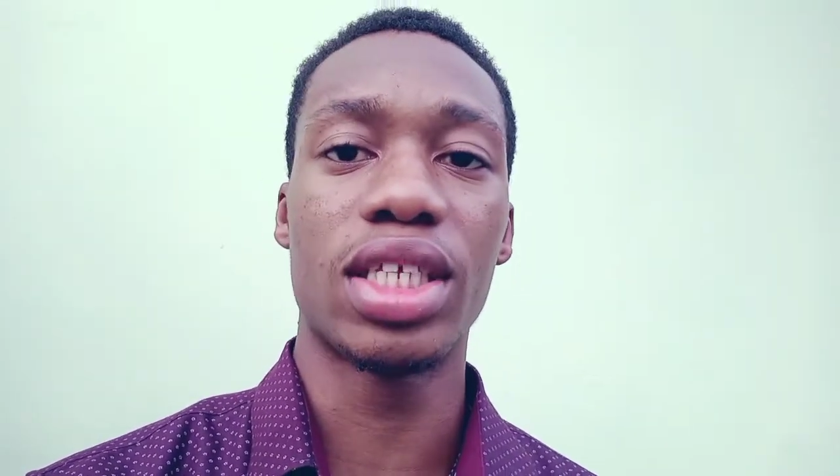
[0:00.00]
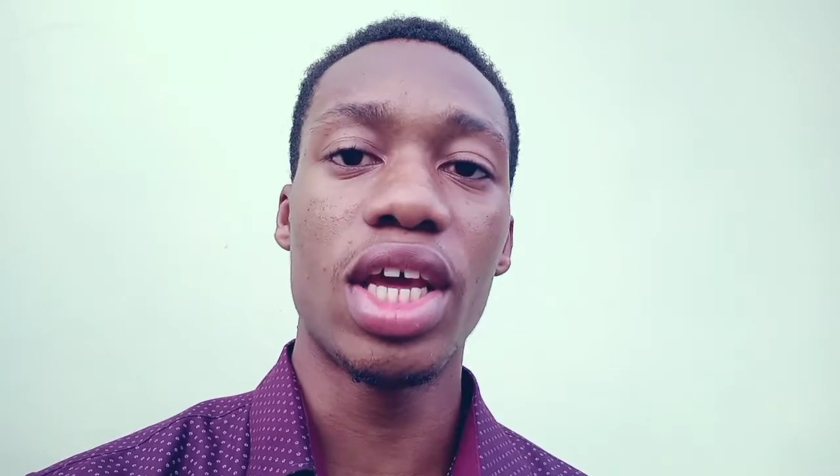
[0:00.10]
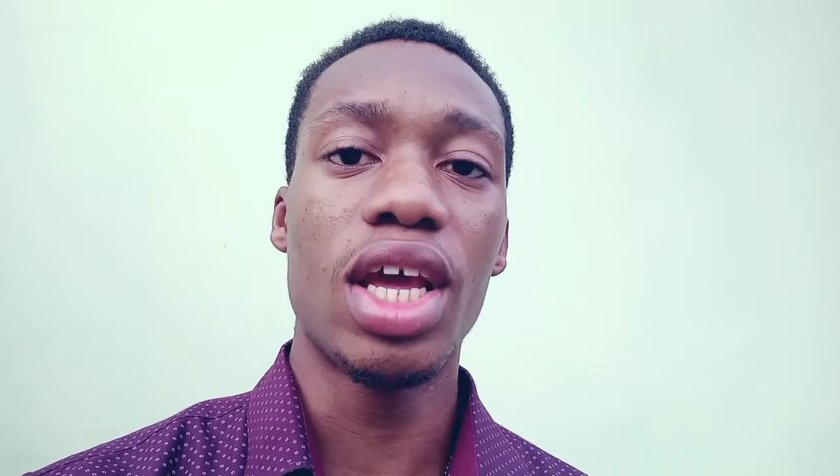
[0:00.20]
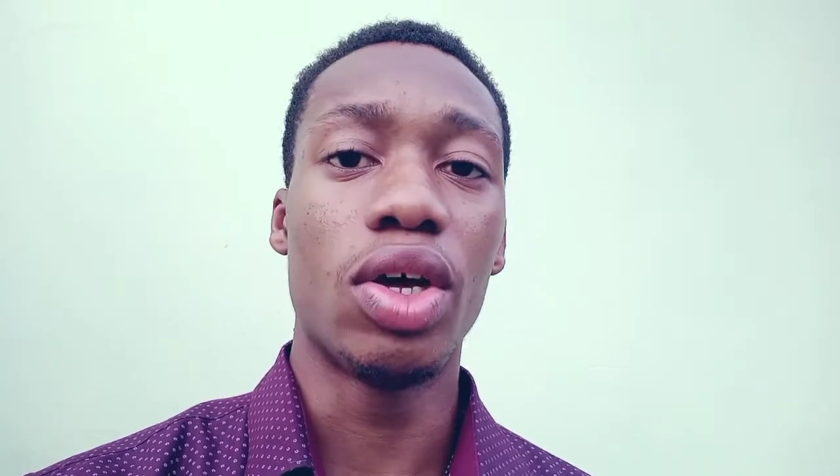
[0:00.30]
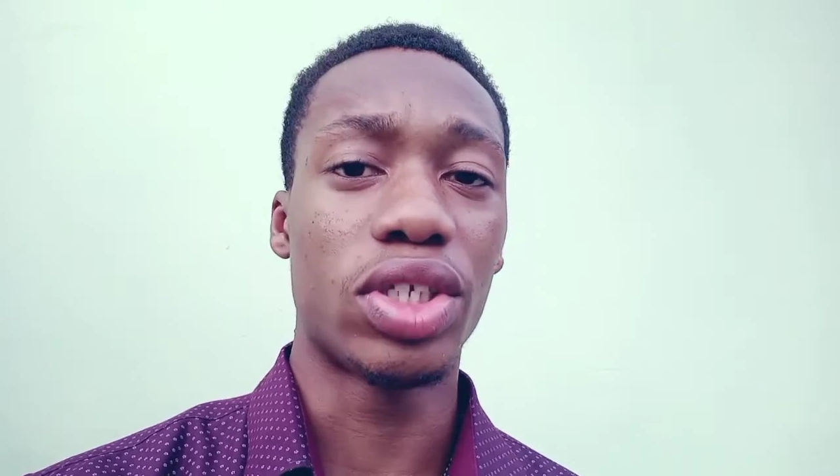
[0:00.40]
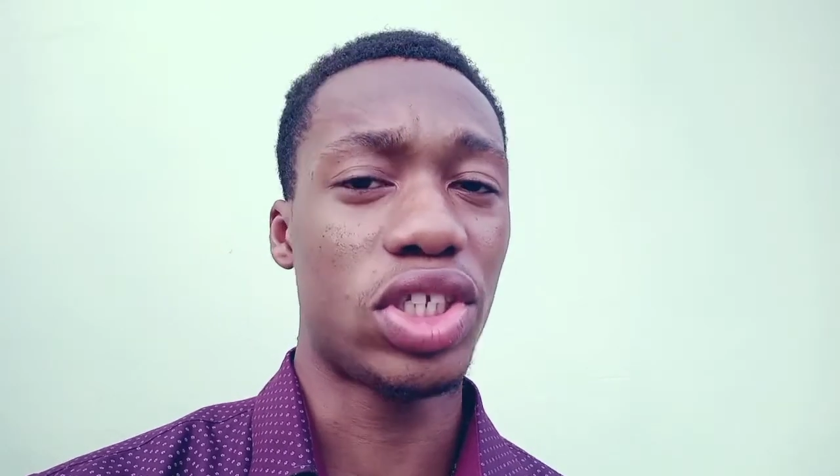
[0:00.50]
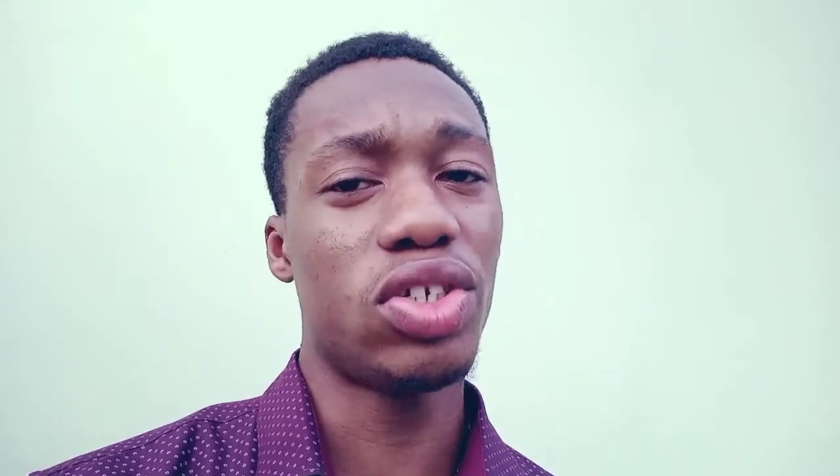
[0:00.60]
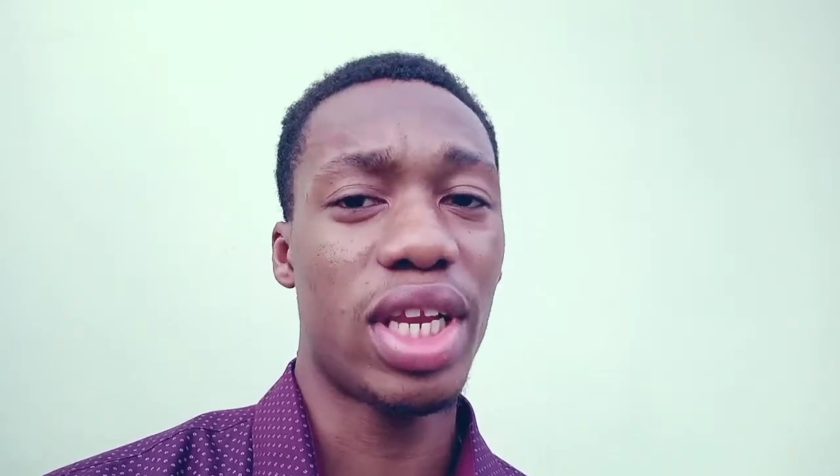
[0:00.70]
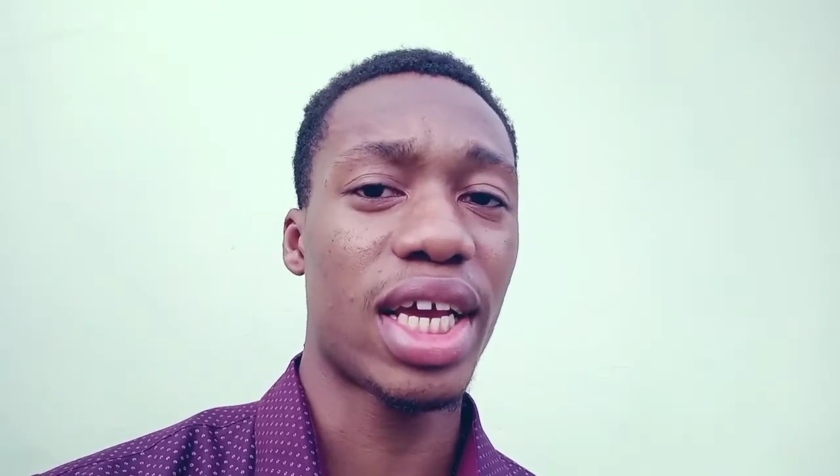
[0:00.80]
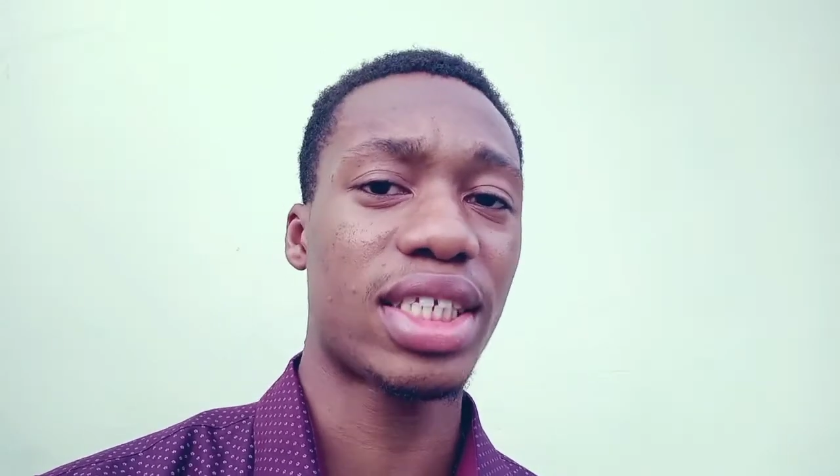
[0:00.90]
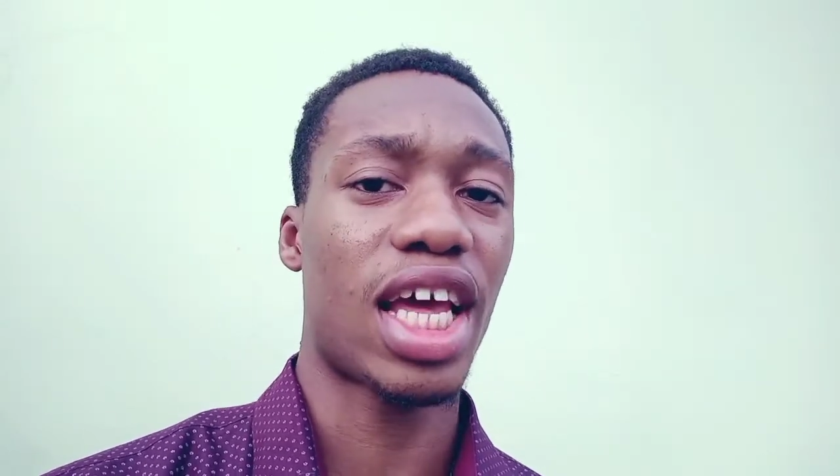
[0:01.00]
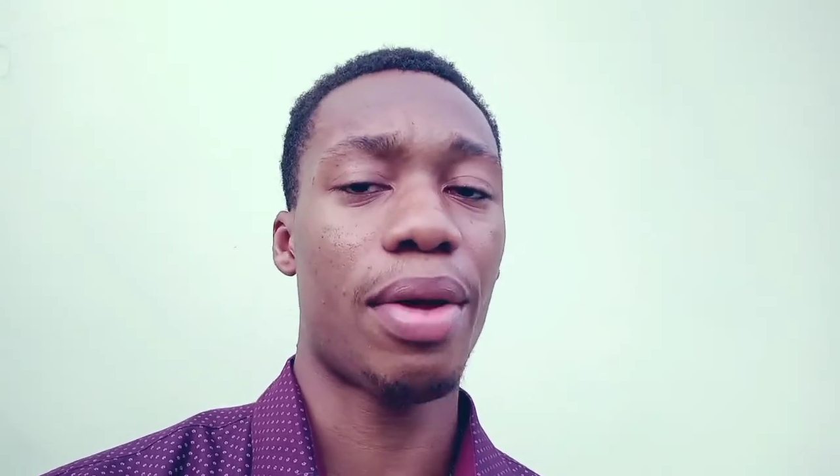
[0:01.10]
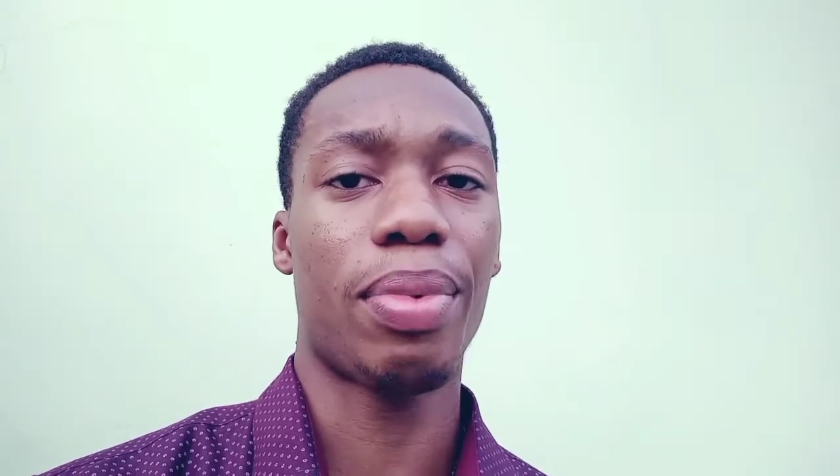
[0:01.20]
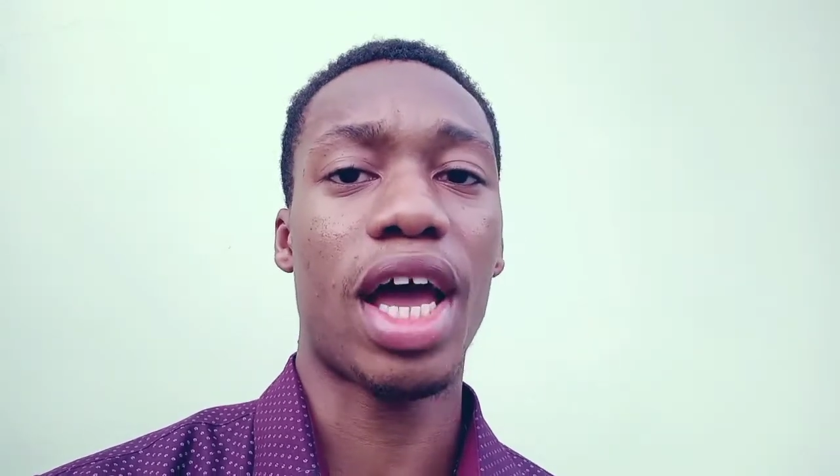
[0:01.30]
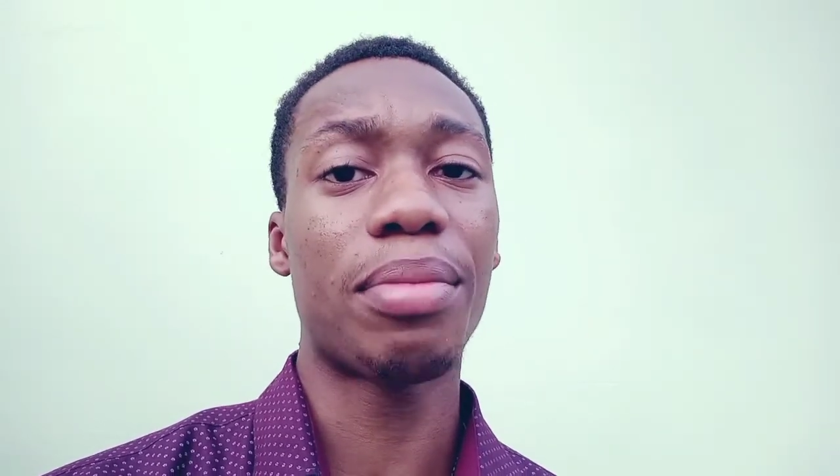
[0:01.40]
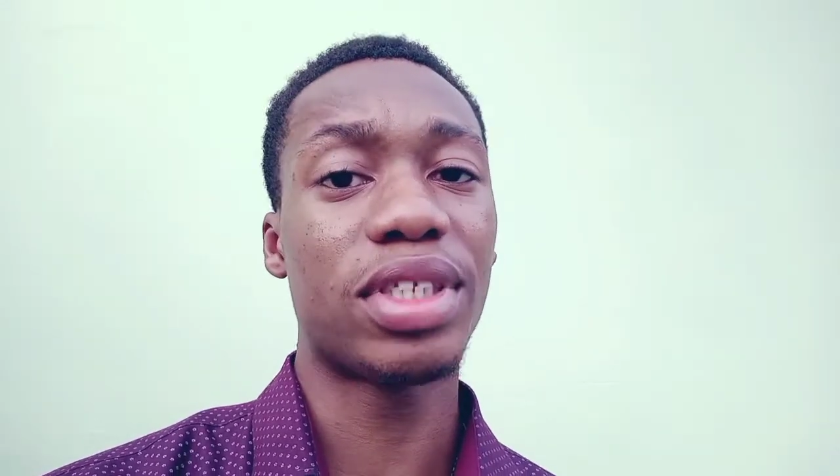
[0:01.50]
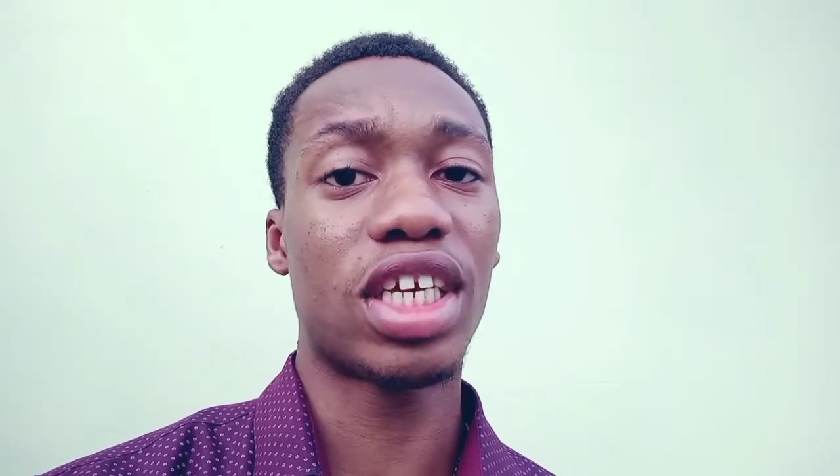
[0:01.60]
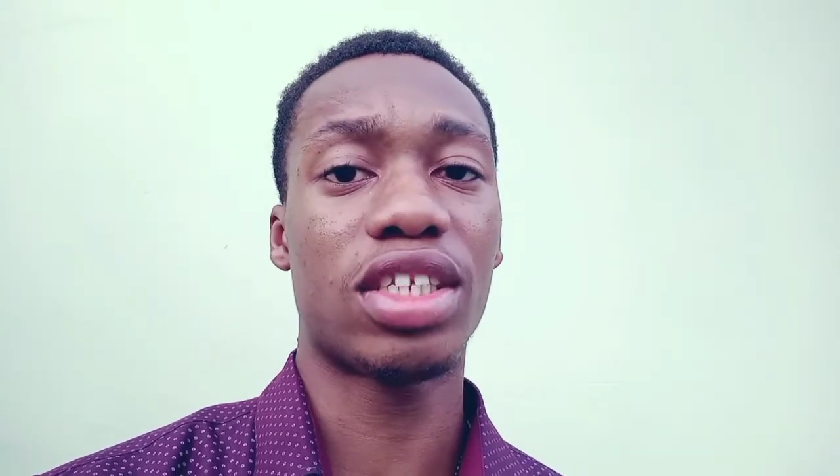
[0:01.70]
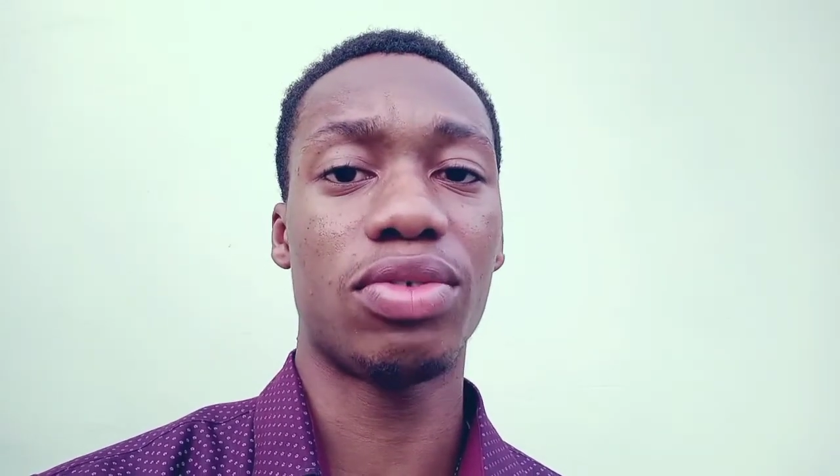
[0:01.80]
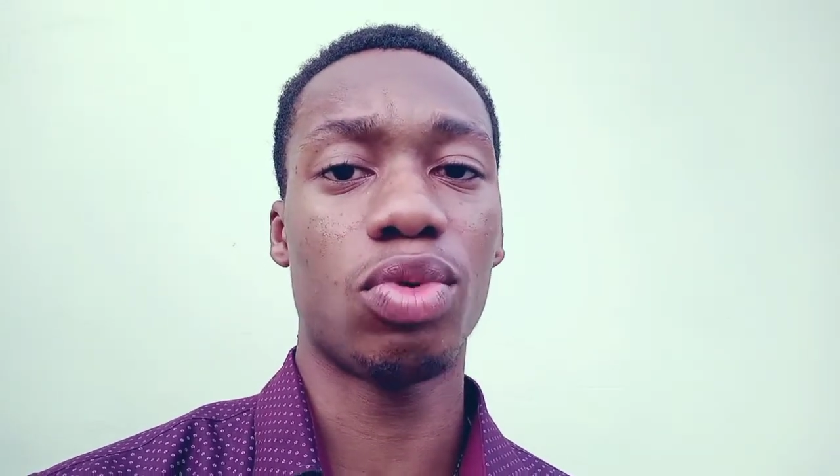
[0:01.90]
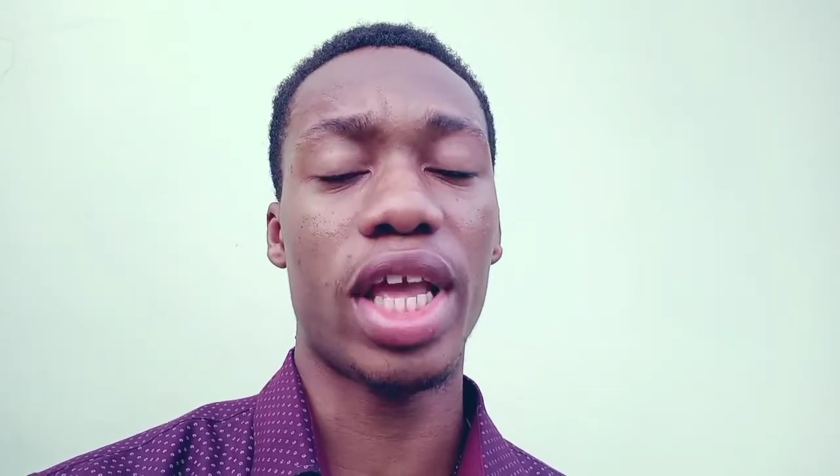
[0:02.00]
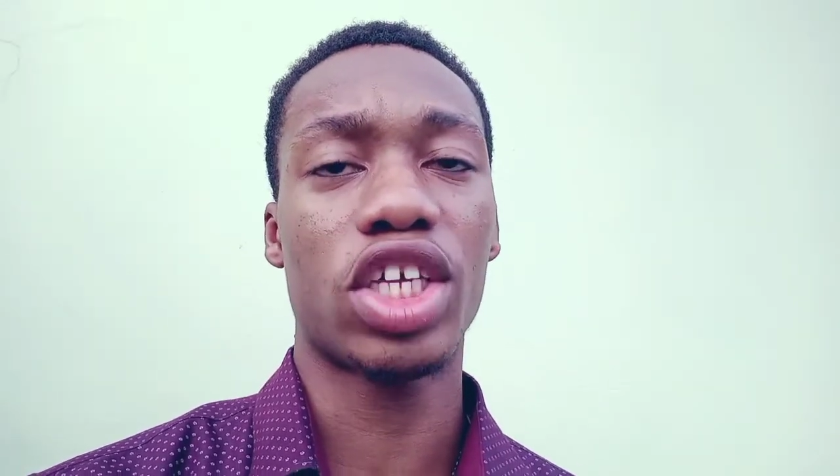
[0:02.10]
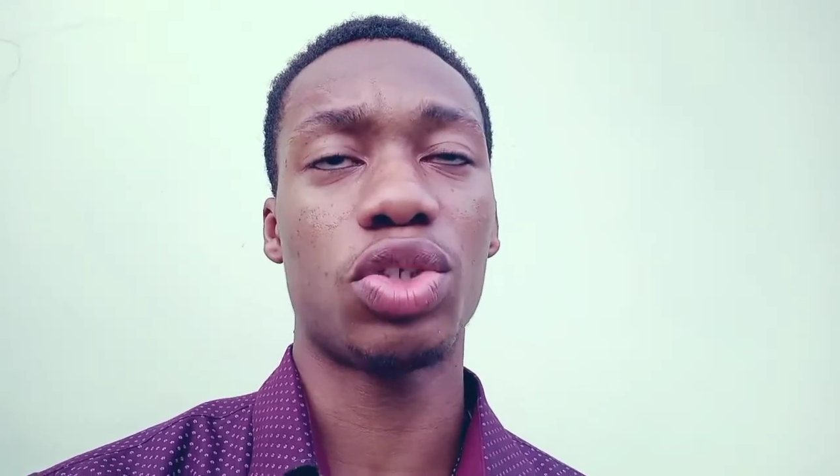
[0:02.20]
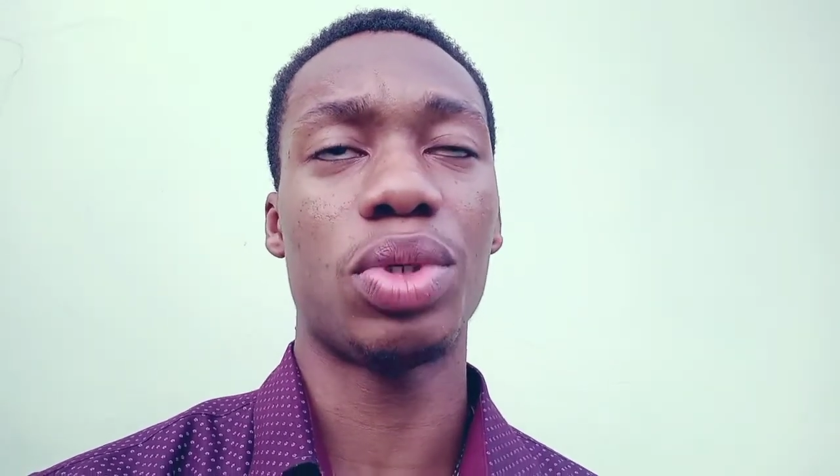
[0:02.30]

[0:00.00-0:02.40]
I'll see you next time. Perhaps next next week